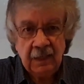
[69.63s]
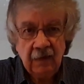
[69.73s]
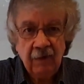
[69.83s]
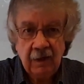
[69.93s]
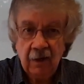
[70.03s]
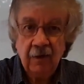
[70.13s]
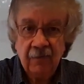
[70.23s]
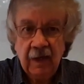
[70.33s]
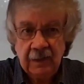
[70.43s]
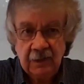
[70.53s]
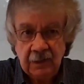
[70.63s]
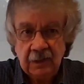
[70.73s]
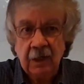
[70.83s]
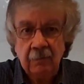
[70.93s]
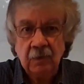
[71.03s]
they've had live cases
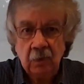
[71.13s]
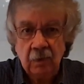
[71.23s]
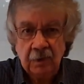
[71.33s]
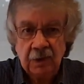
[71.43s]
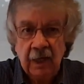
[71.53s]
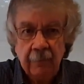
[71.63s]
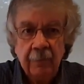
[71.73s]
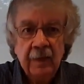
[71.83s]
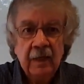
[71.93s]
come towards them.